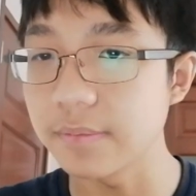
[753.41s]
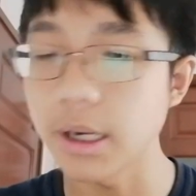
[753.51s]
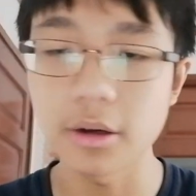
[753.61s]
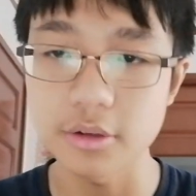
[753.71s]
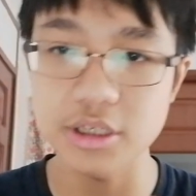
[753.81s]

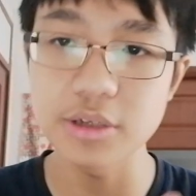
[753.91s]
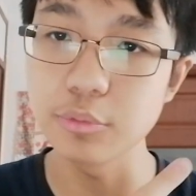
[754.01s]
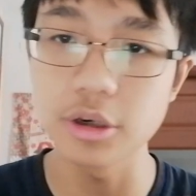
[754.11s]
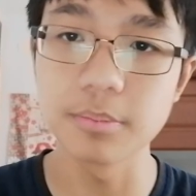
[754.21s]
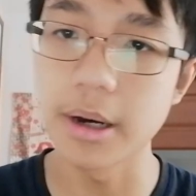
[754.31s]
I honestly
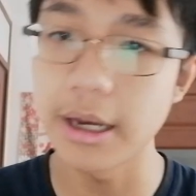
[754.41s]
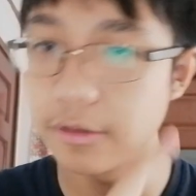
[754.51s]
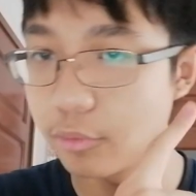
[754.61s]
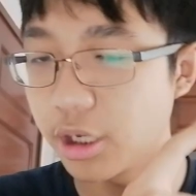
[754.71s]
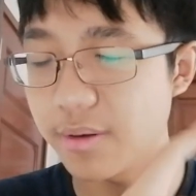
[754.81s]
wouldn't
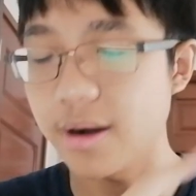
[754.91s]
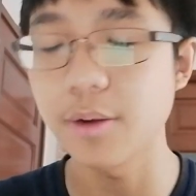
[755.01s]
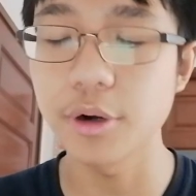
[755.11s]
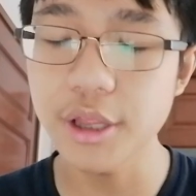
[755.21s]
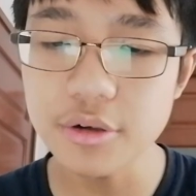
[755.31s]
mind rolling around in
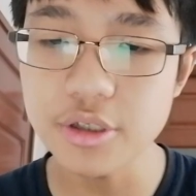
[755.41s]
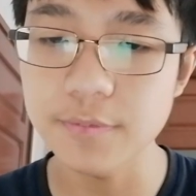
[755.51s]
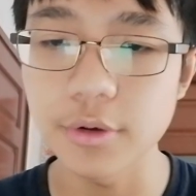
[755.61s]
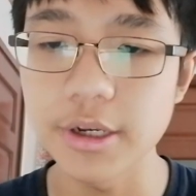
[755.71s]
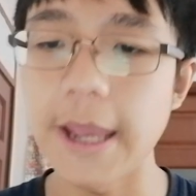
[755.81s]
one of those
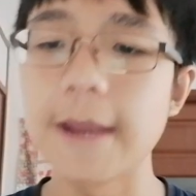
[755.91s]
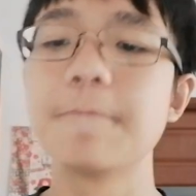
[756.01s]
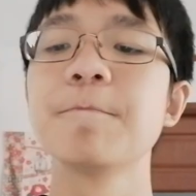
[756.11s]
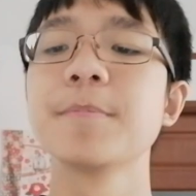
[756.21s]
for a day.